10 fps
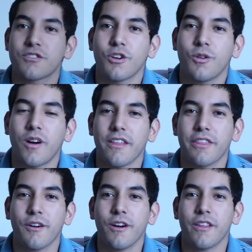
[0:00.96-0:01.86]
so I
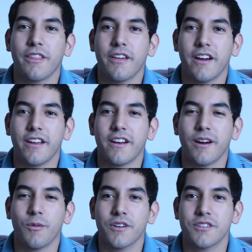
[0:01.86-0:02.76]
thought that
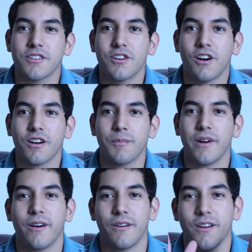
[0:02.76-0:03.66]
I wanted to talk
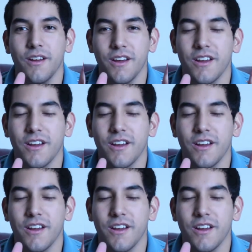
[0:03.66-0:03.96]
about